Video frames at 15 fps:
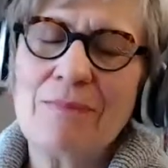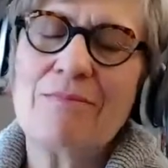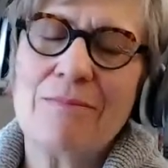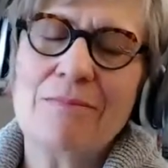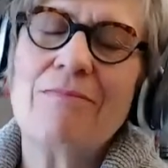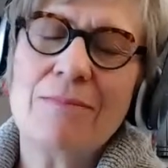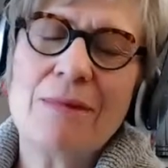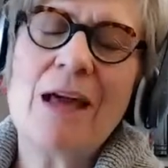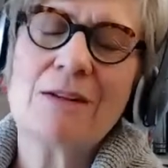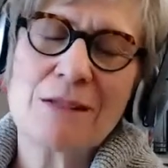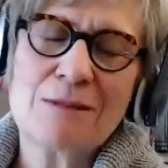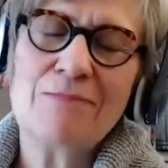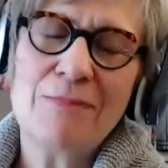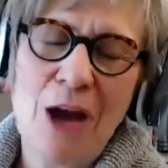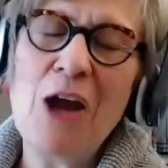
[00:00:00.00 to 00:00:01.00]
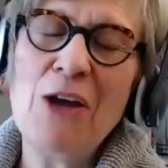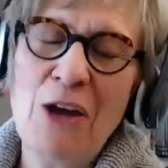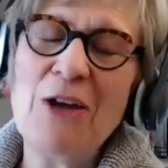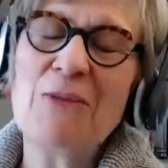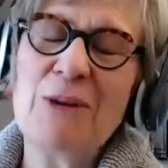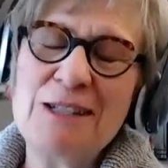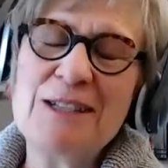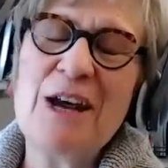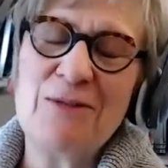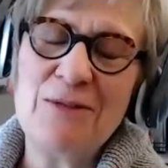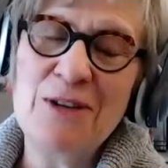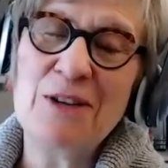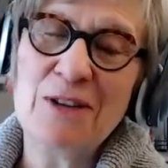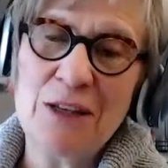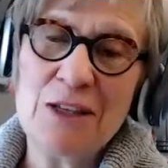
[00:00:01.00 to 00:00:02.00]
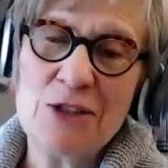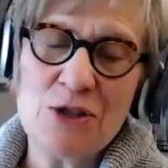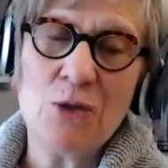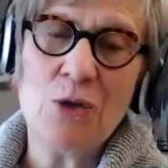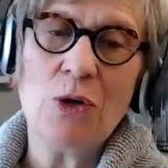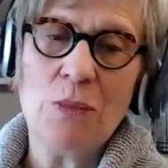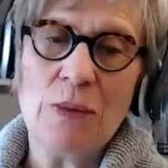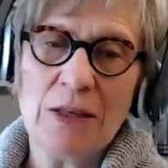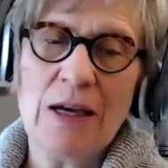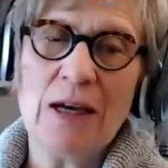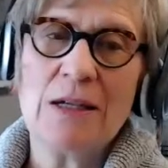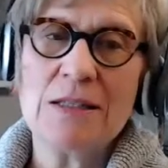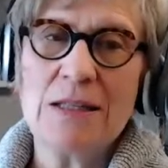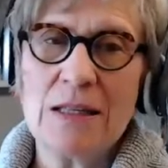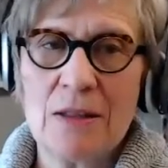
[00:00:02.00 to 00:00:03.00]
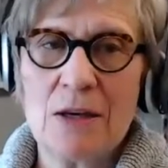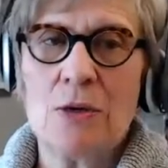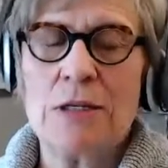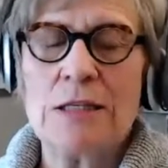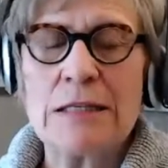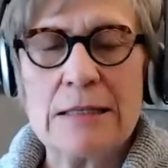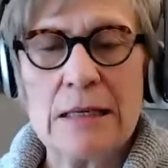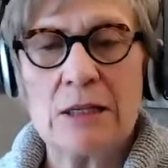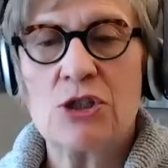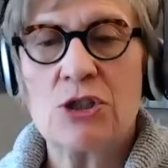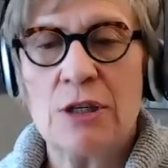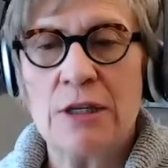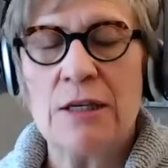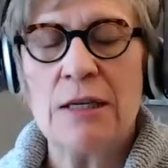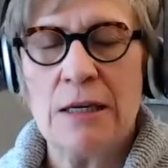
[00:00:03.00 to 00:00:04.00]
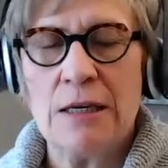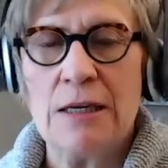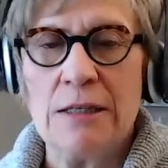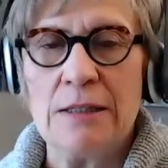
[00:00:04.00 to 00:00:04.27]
yes, I would definitely do it because there is such a need,